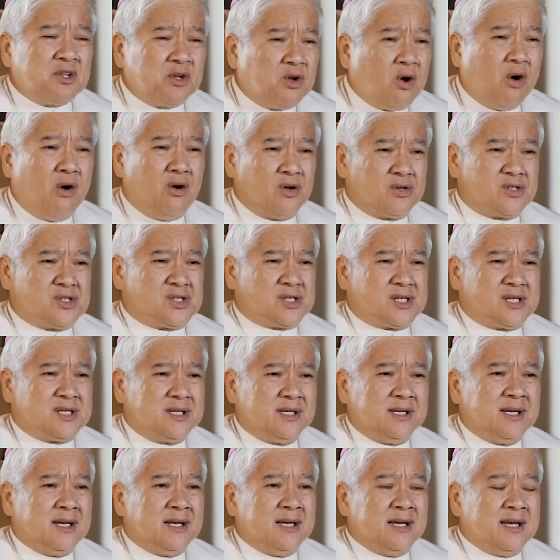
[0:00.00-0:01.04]

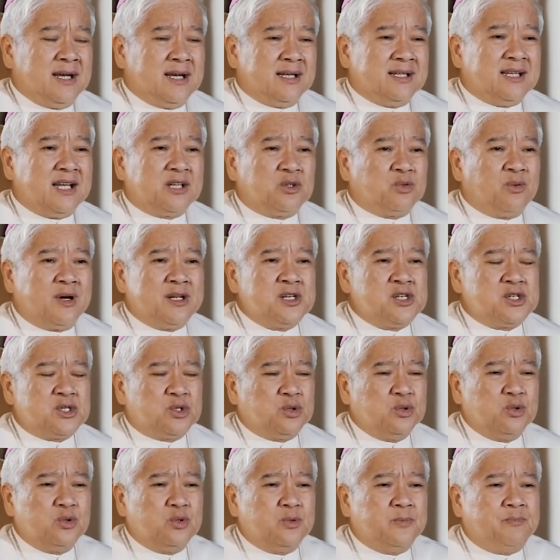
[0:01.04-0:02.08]
costs, that wants
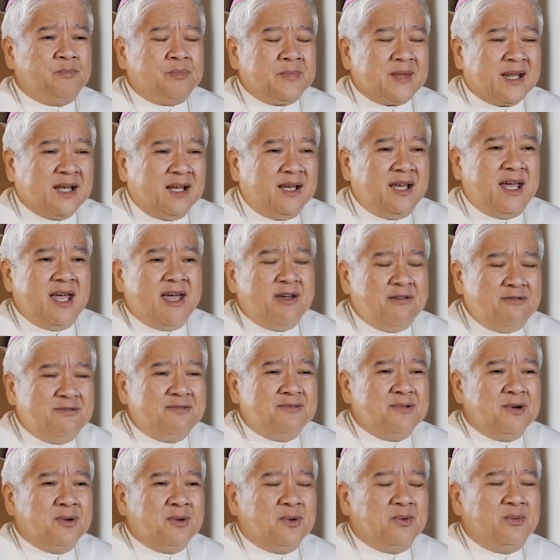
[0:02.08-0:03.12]
to give
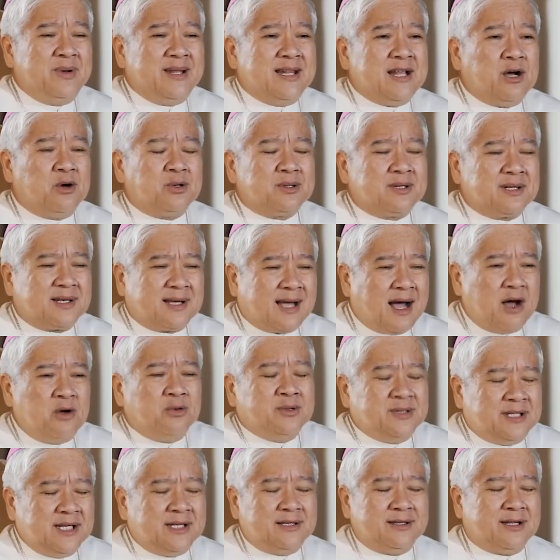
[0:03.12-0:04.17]
without
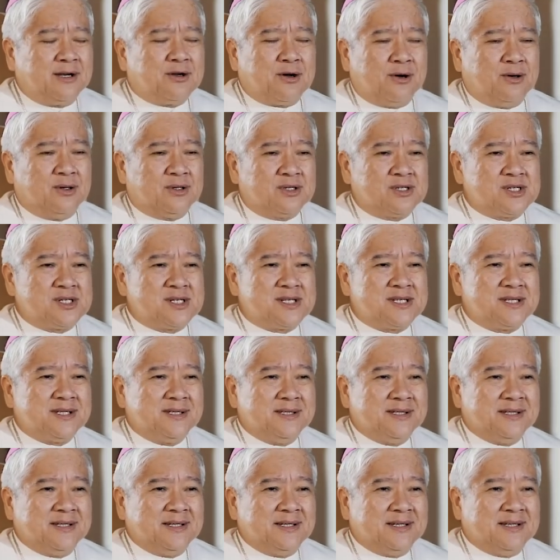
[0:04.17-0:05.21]
counting the cost.
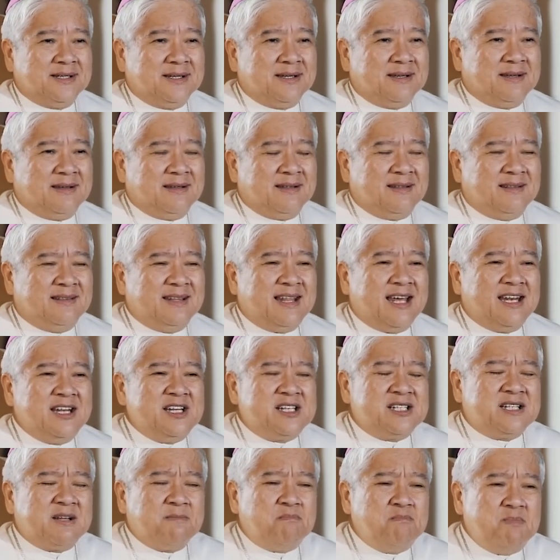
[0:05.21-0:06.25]
There
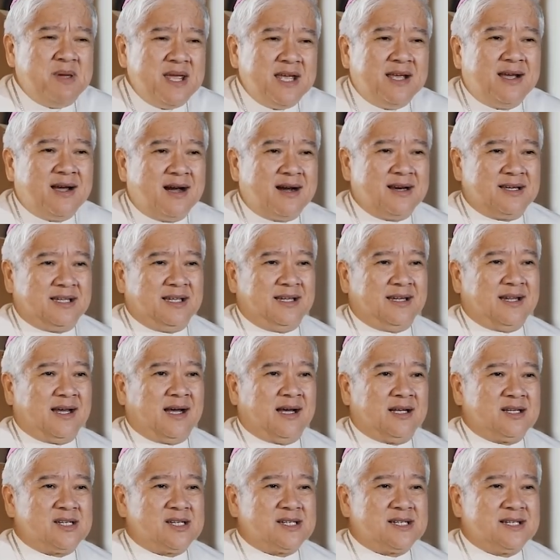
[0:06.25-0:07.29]
is the big heart in
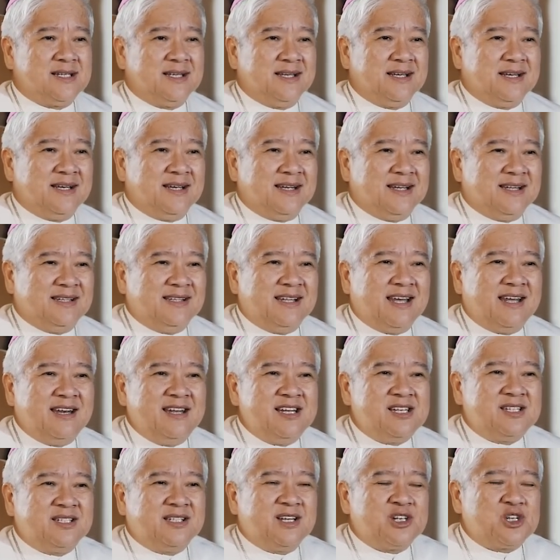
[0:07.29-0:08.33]
us, there
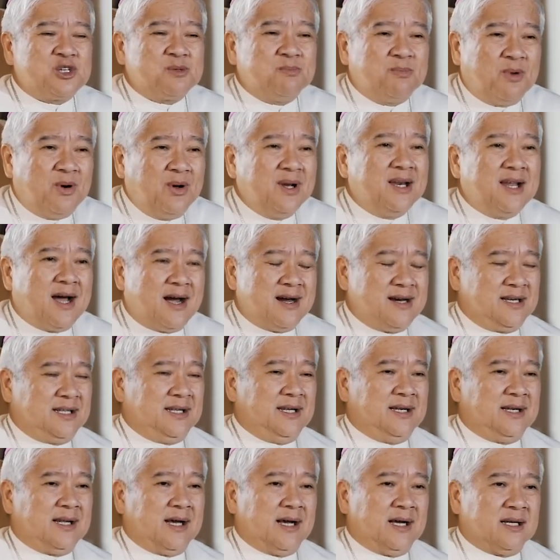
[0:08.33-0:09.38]
is the small heart
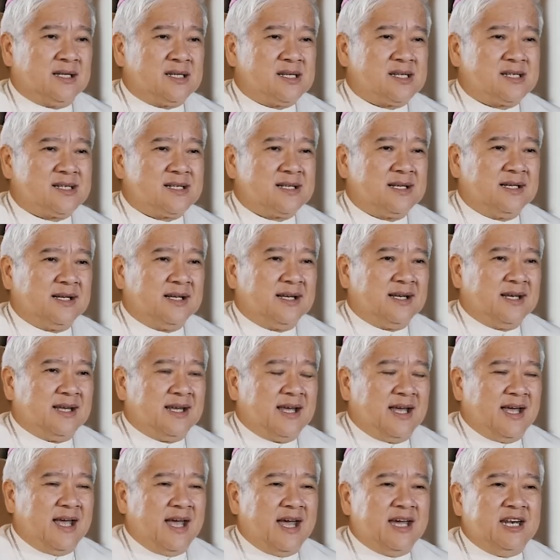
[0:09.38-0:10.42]
in us,
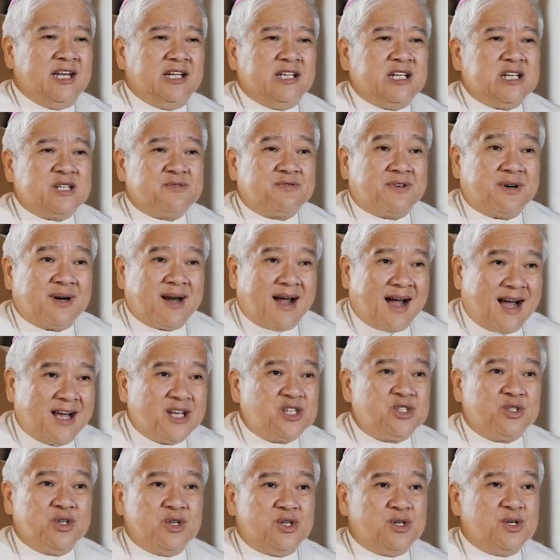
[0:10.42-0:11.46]
and it is for
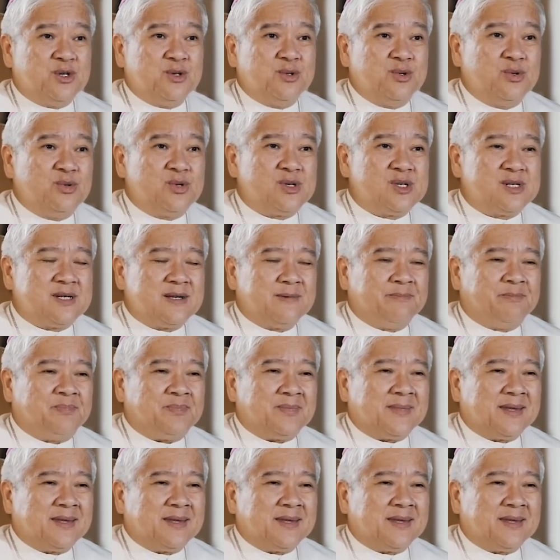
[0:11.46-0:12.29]
us to choose